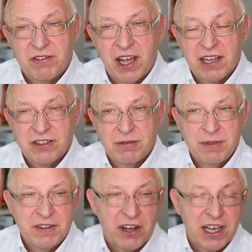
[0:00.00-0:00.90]
actual
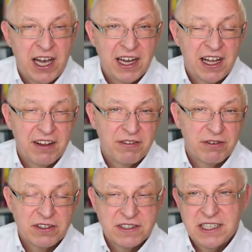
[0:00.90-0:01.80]
MISRA guidelines
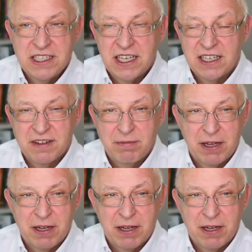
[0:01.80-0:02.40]
for C and C++